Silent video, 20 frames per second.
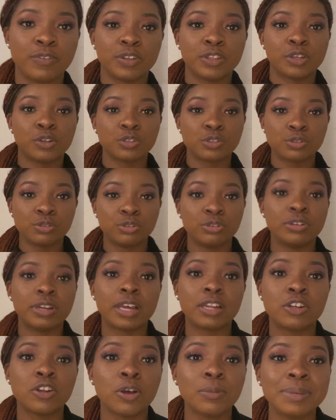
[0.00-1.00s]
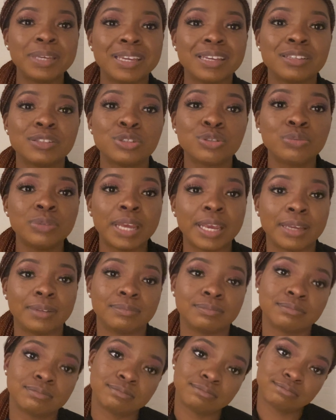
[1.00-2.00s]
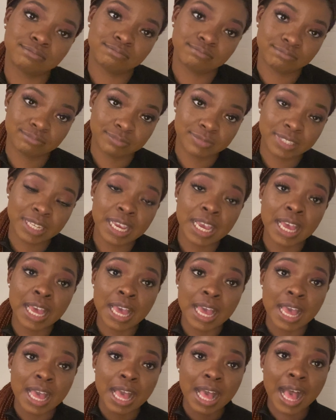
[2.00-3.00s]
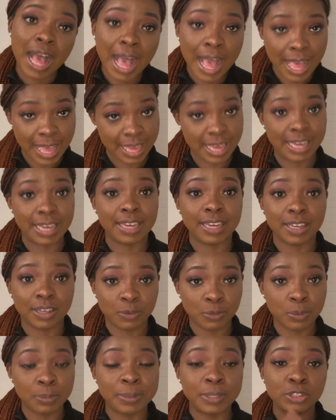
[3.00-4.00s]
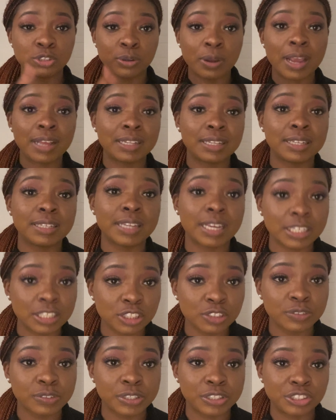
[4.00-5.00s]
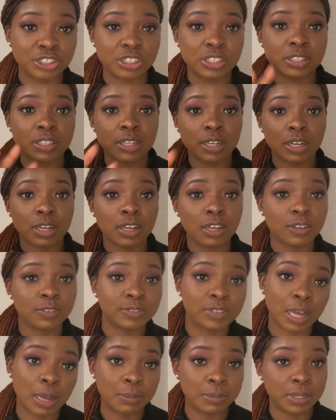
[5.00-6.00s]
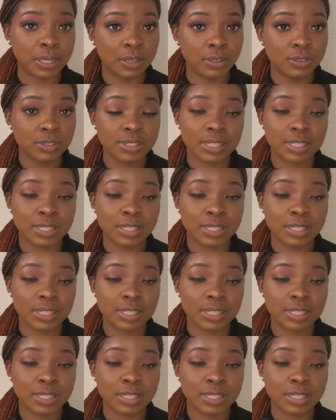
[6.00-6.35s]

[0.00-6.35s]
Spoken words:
those who do not know me, and today I will be trying the Danish version of Domino's,